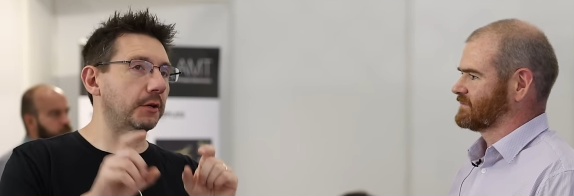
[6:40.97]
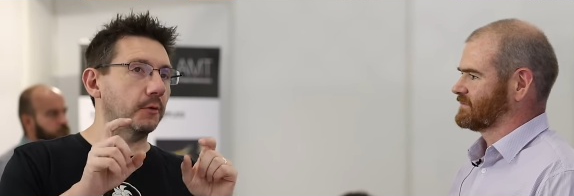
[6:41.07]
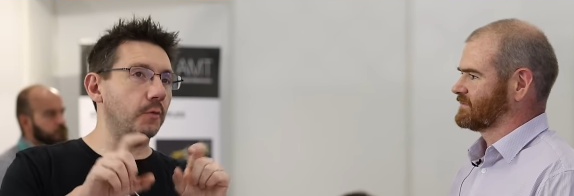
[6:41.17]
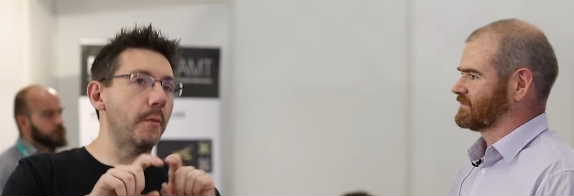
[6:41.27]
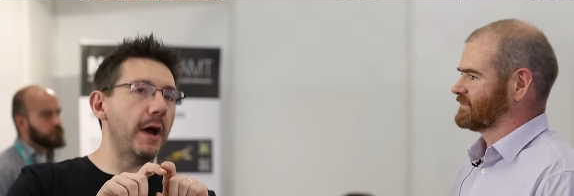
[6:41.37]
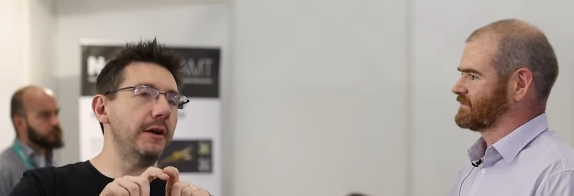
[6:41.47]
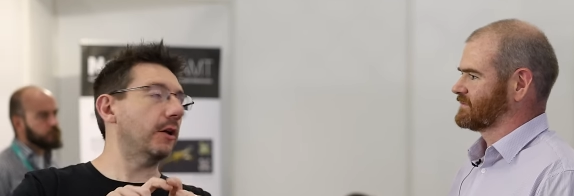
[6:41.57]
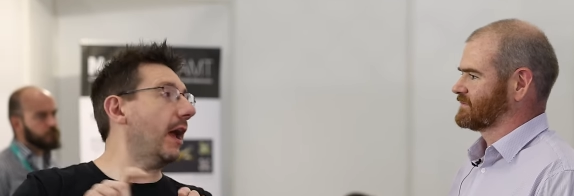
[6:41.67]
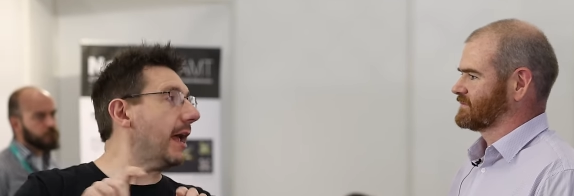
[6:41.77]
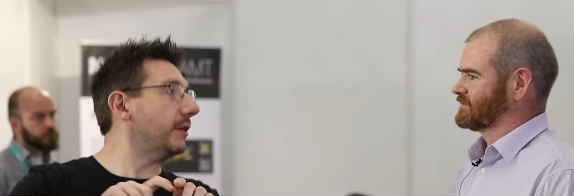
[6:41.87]
Speaker 1: little reminder,
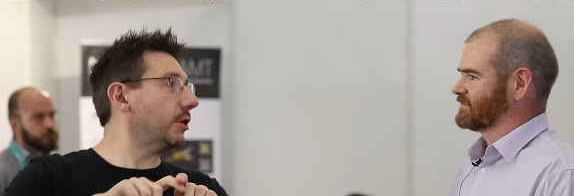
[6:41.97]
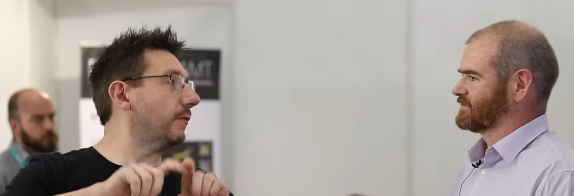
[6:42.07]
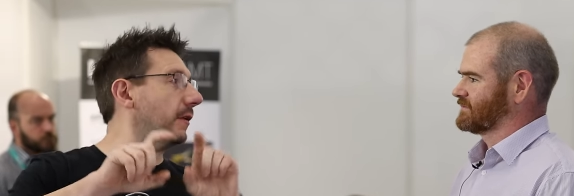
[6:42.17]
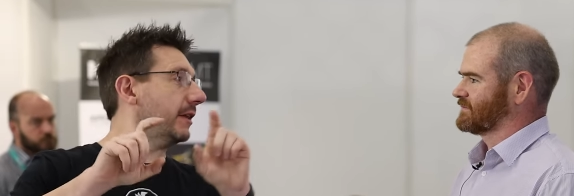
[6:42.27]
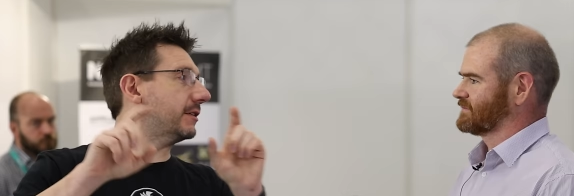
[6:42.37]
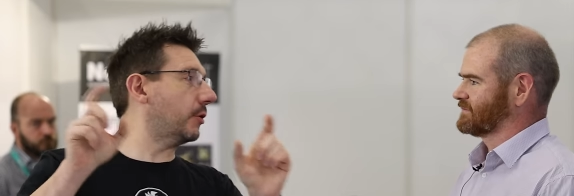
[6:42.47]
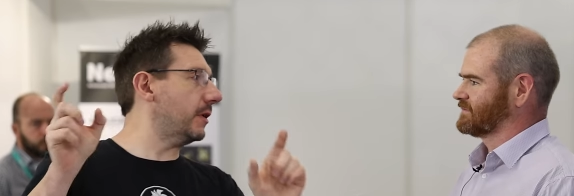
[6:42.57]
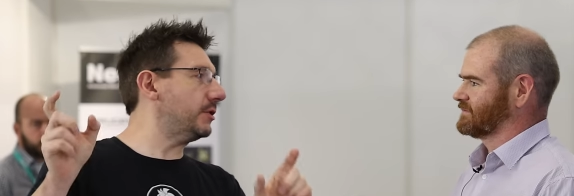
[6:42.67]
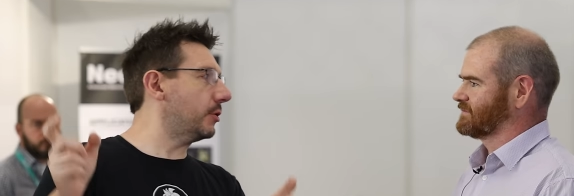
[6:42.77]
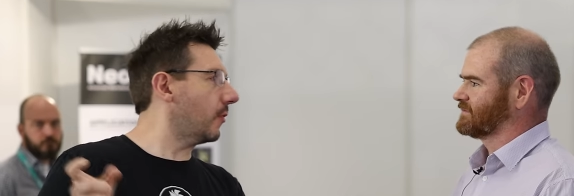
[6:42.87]
hey, don't forget to
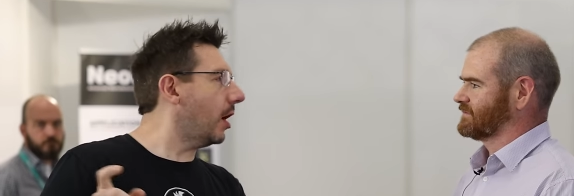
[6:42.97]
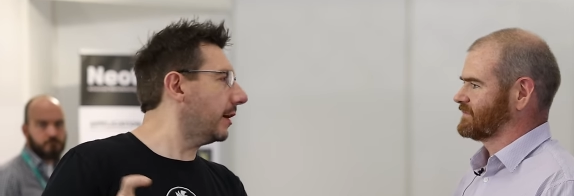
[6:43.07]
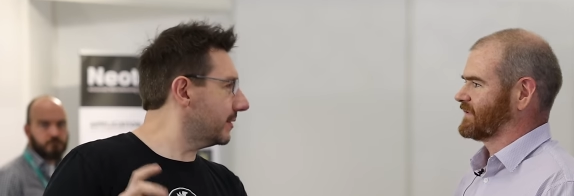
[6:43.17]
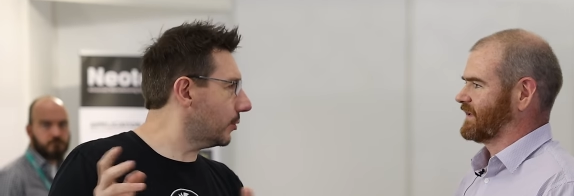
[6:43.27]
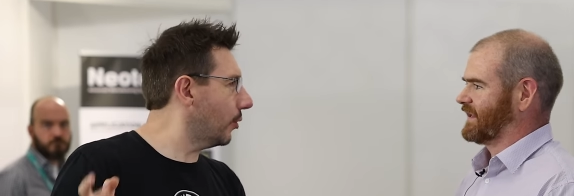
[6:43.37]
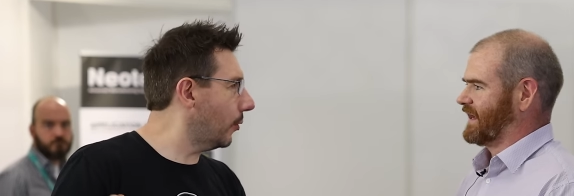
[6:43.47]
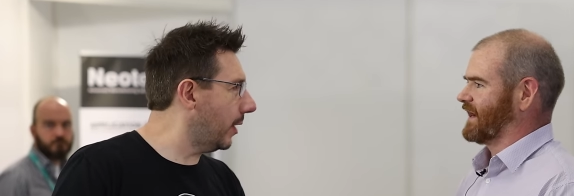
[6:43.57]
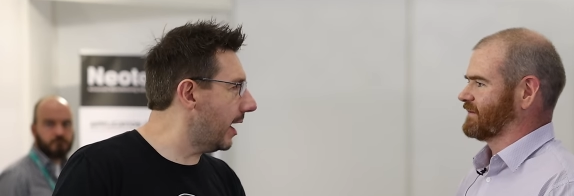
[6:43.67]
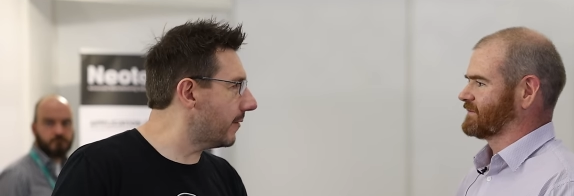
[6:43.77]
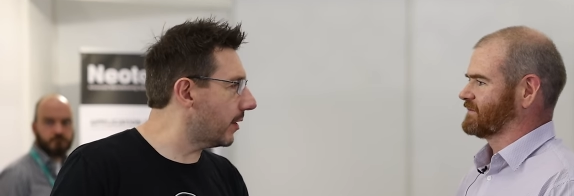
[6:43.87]
grease your rods or yeah.
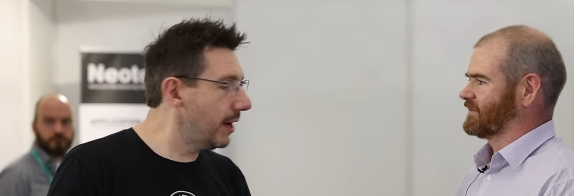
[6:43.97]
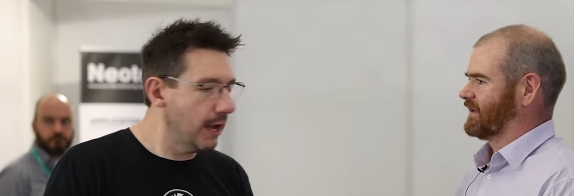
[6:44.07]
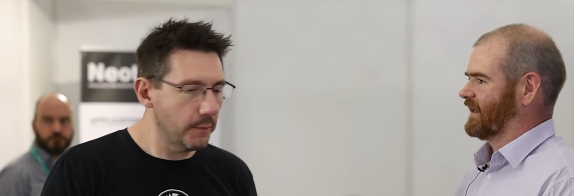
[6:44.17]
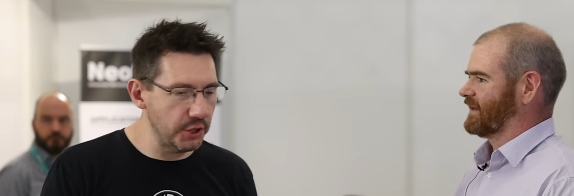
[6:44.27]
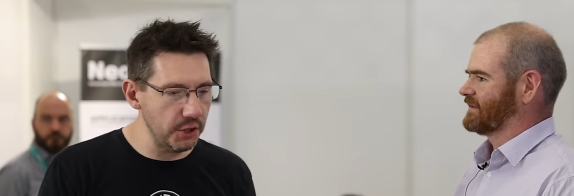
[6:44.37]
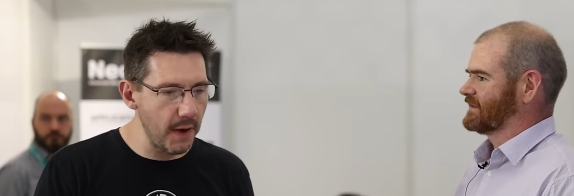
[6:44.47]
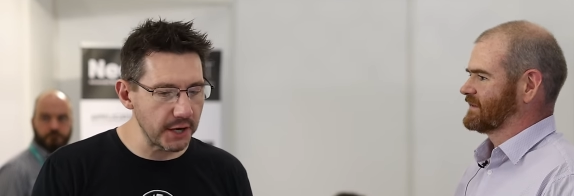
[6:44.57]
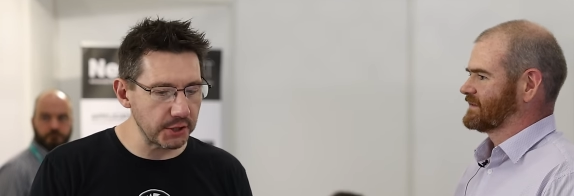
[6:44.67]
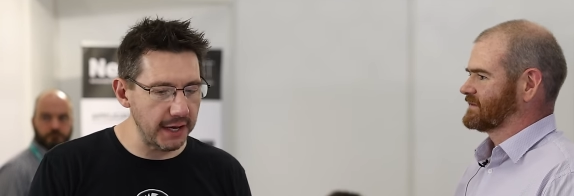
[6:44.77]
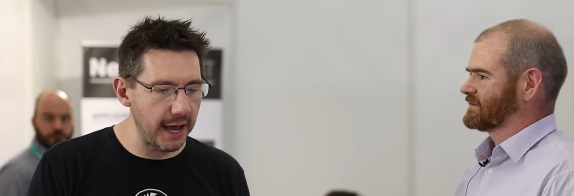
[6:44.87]
whatever. Yeah. But you
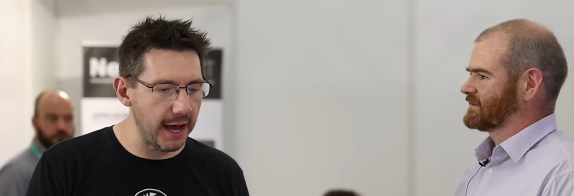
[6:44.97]
actually